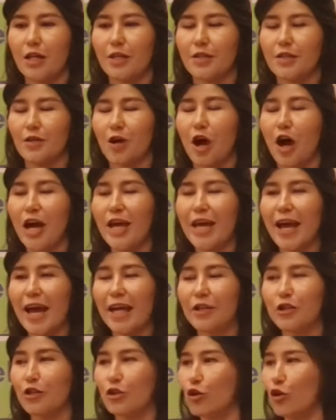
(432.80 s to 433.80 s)
So I
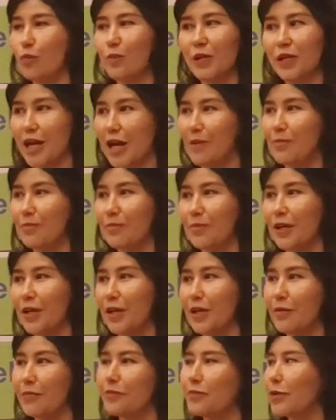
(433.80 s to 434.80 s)
had no plan
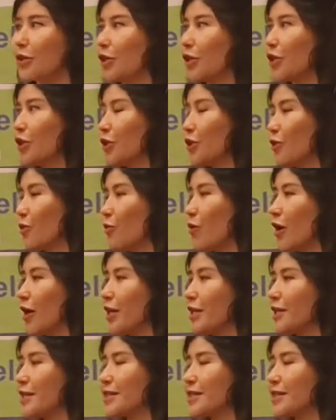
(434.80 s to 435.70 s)
B. You know why?